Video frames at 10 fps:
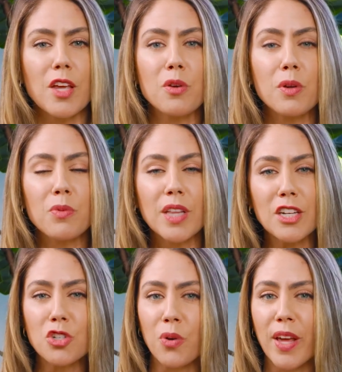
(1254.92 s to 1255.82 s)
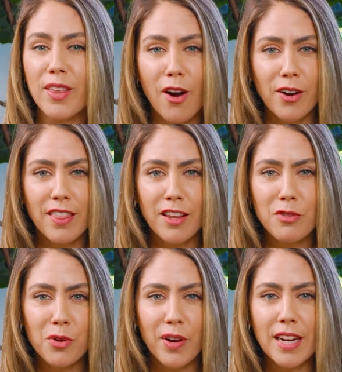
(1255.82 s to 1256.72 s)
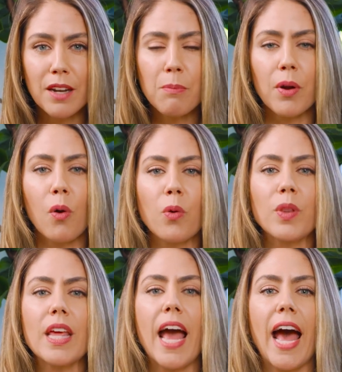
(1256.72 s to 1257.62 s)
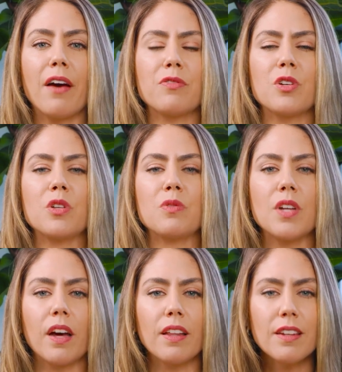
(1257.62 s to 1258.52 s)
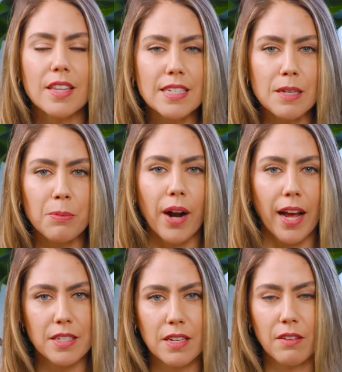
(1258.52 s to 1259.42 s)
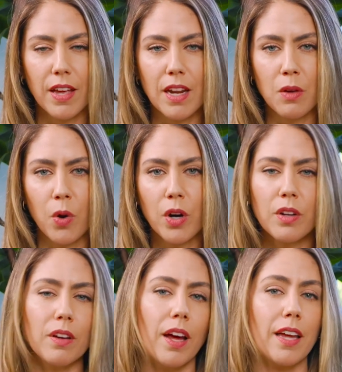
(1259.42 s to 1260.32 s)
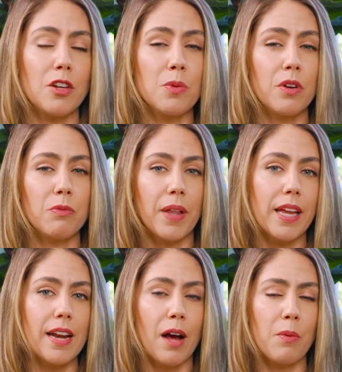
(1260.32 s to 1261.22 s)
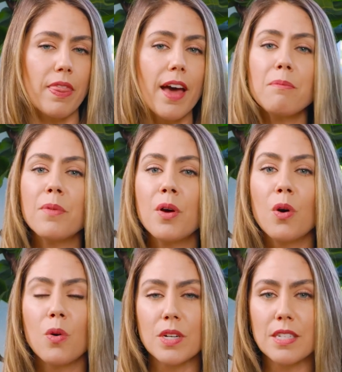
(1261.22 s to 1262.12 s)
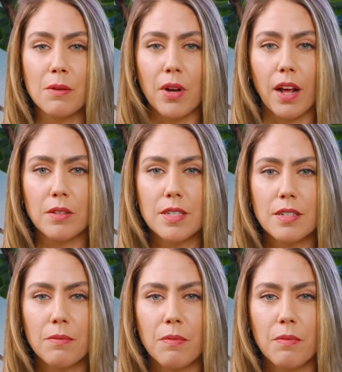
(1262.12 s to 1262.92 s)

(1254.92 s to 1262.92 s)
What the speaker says: that you can really enjoy the garden that you've created, but only after you've done the deeper excavating work. Again, you would have played it out with them or someone else.